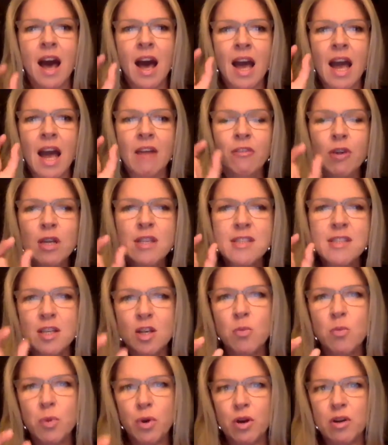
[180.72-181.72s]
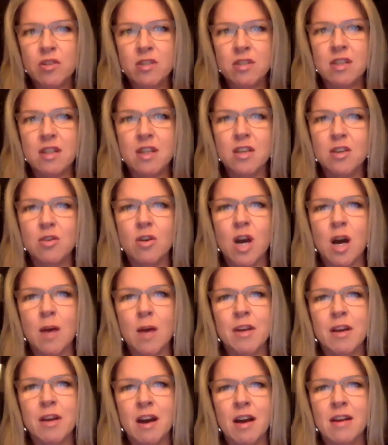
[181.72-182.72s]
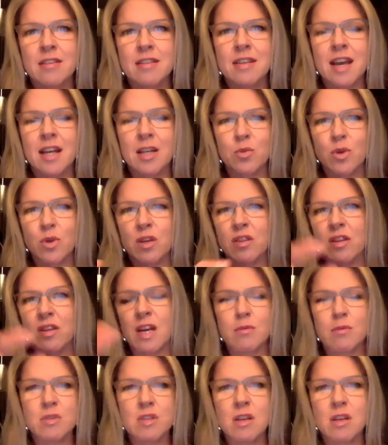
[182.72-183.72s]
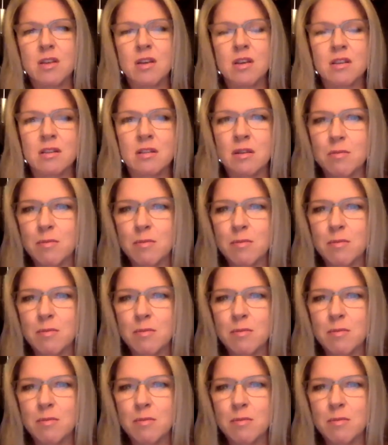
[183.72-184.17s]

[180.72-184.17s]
Every single person that you come in contact with, and I was on the